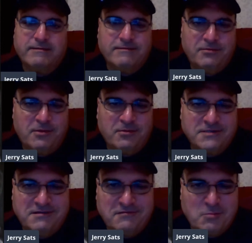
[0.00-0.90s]
Who knows?
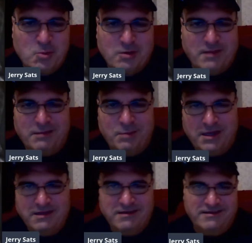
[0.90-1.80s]
Even more, maybe.
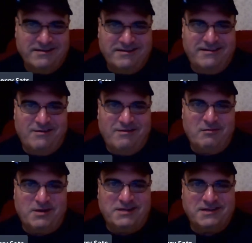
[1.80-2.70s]

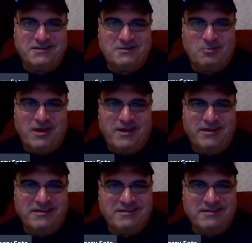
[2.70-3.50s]
Everybody's got their way,